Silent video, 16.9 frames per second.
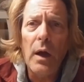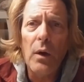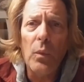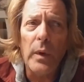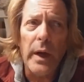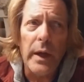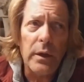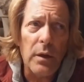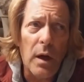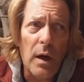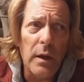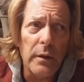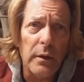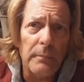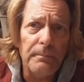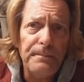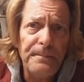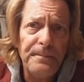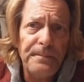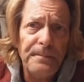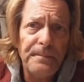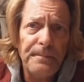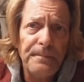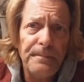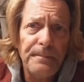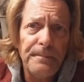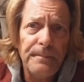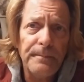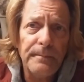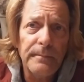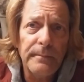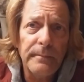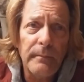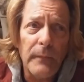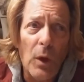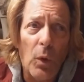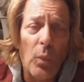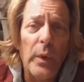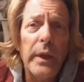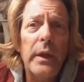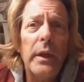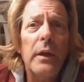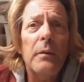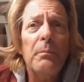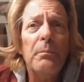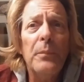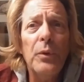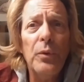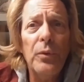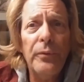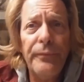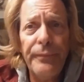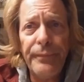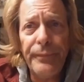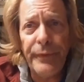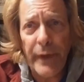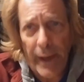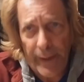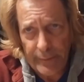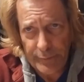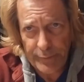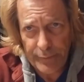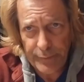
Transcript: When I called them, we didn't move yet.